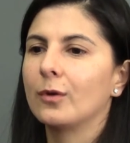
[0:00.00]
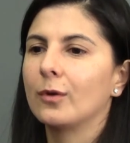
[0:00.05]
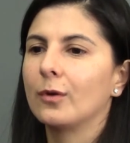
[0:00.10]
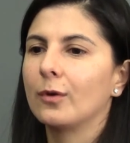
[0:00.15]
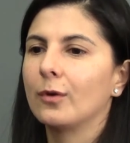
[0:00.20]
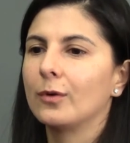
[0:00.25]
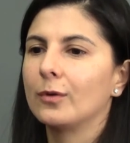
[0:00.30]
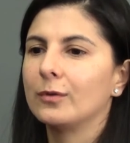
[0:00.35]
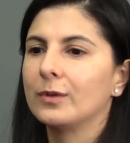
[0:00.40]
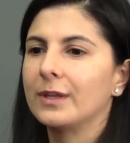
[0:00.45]

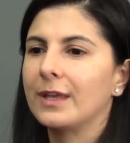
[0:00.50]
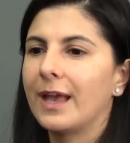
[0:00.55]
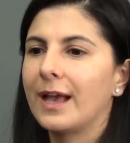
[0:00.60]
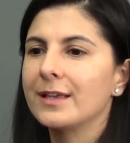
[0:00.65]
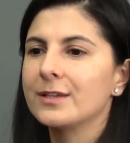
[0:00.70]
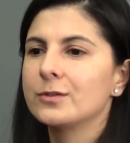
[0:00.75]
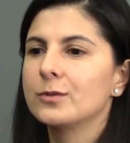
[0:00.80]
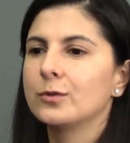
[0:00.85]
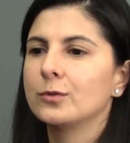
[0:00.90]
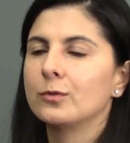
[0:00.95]
the the
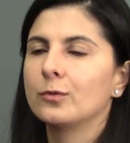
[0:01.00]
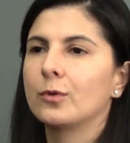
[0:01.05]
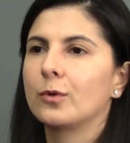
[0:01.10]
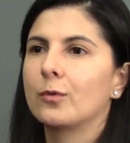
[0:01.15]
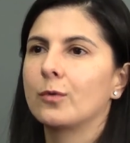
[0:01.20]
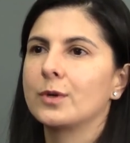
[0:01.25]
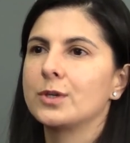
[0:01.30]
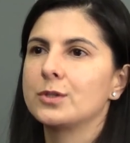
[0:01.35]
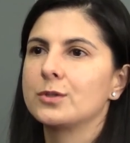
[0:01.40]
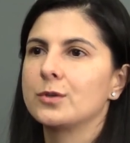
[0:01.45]
answer to
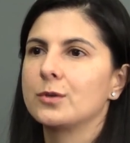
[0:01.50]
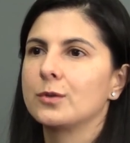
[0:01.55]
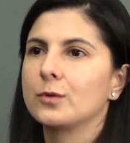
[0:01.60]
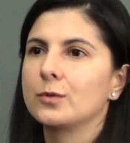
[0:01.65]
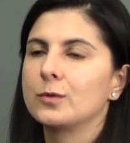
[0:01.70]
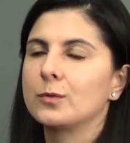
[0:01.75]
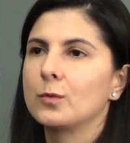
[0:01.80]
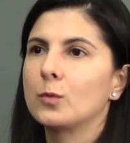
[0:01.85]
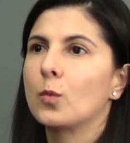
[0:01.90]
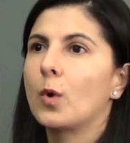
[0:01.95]
the
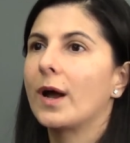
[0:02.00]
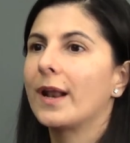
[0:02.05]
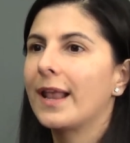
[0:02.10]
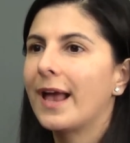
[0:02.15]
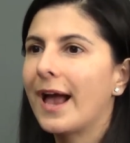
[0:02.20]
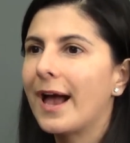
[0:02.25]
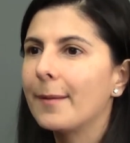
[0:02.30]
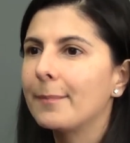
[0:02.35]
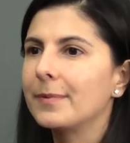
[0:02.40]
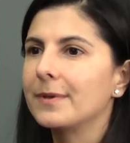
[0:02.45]
question, what
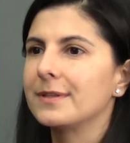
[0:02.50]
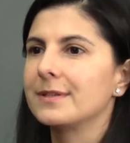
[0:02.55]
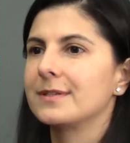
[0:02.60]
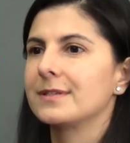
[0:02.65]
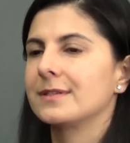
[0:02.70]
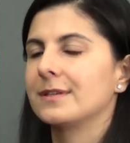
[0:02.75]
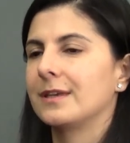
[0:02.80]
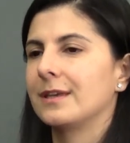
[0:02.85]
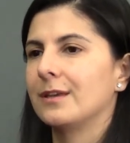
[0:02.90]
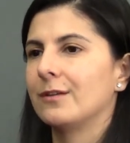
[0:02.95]

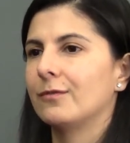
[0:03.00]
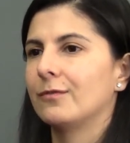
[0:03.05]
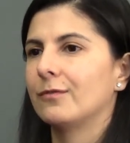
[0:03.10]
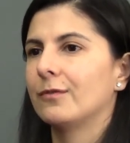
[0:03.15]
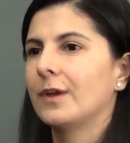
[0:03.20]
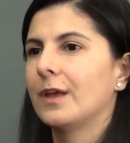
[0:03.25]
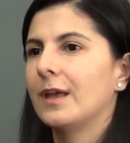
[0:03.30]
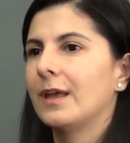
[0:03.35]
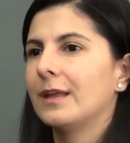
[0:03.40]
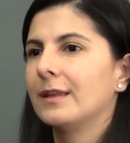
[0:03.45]
happens if